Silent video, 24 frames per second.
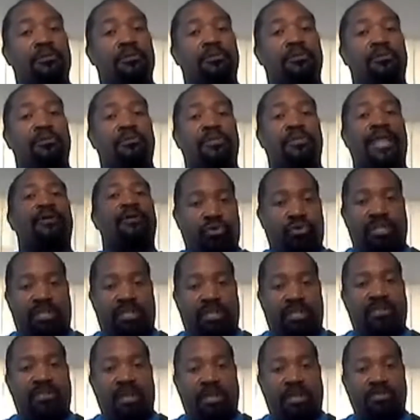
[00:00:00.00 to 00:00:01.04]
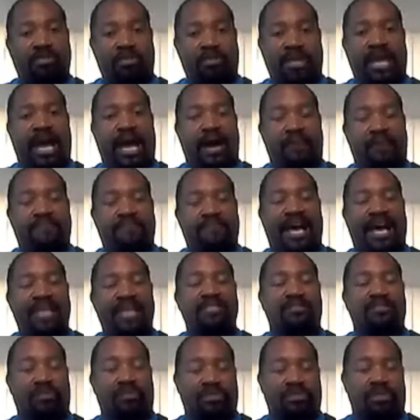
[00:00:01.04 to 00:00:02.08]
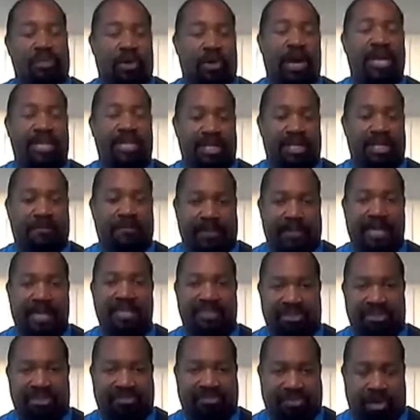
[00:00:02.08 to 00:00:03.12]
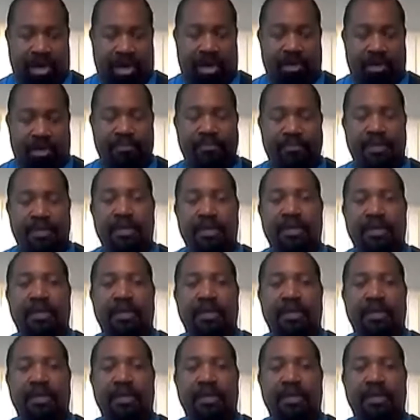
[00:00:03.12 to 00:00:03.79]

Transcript: That sort of tells me how fast or slow I need to play this song.